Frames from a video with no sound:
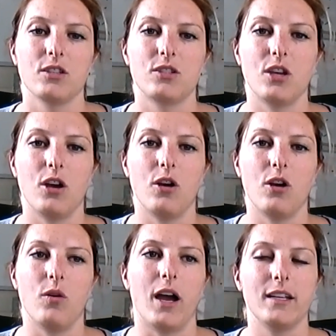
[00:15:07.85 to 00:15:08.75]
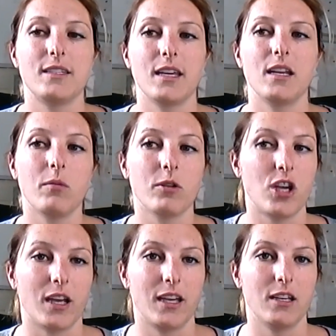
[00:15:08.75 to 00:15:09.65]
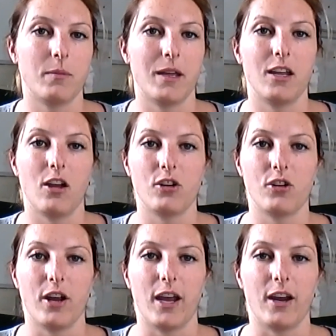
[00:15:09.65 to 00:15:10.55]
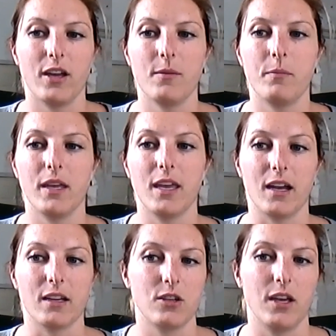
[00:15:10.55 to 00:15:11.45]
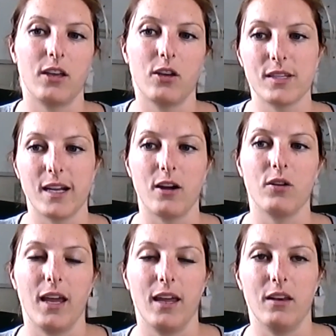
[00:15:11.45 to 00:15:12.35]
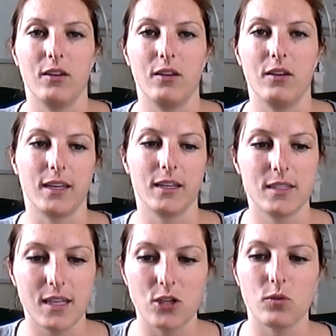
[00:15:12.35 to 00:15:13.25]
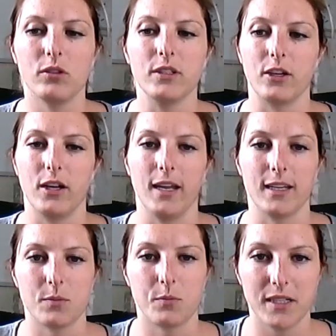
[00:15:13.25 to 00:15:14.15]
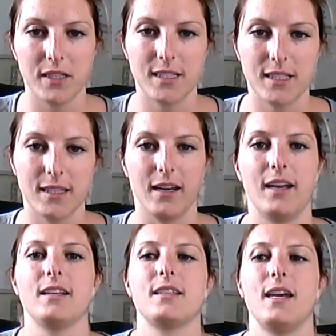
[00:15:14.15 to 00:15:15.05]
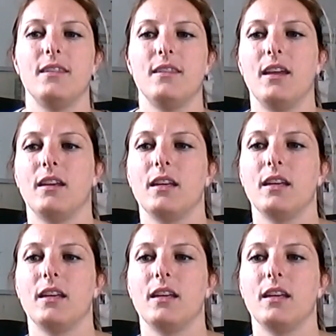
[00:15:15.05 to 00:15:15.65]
So I'd say double check it depending on your area. But yeah, so it goes out and like it gets scheduled, it gets printed that night, and then it